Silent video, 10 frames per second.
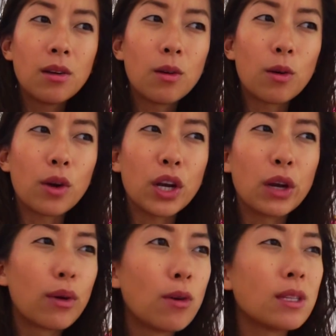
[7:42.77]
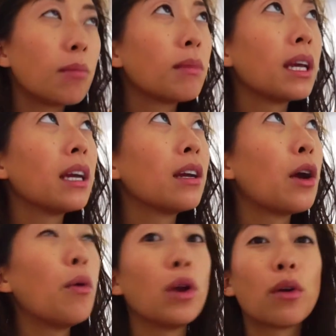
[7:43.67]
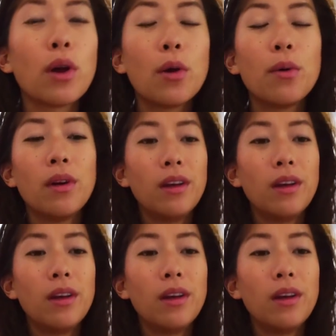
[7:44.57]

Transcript: or Euro something, Go Euro.